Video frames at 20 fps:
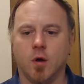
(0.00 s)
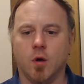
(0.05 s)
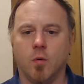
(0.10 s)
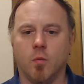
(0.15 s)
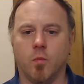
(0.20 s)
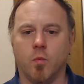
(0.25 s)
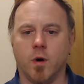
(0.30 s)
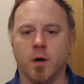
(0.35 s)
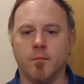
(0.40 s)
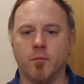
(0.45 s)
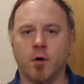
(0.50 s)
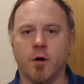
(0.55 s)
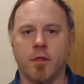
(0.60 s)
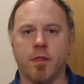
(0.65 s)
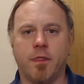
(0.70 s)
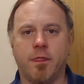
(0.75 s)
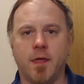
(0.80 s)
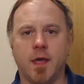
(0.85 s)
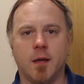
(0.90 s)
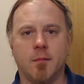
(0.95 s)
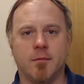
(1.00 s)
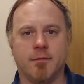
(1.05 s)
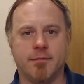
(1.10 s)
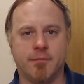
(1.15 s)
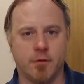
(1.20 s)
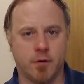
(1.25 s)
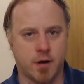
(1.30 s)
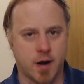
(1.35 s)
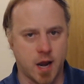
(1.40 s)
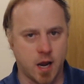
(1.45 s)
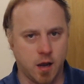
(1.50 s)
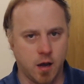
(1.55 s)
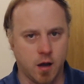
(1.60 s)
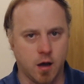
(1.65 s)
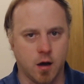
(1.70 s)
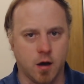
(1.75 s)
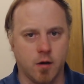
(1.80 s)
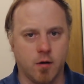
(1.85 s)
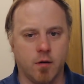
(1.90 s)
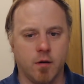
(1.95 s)
One more thing before I
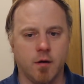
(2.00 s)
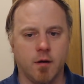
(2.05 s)
go.